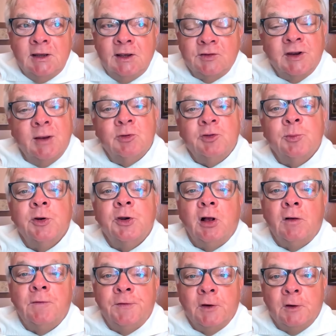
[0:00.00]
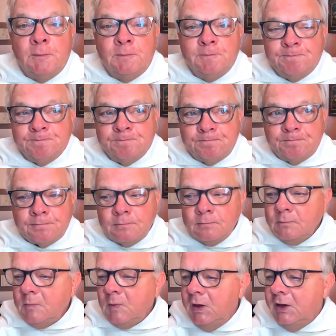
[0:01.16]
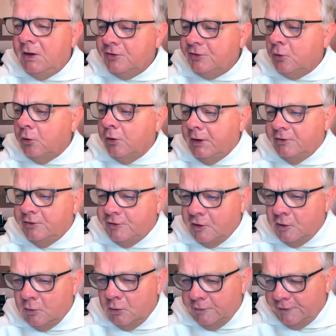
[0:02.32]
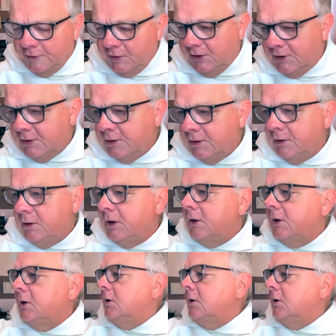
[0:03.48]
His name is Rudolfo. His story is told in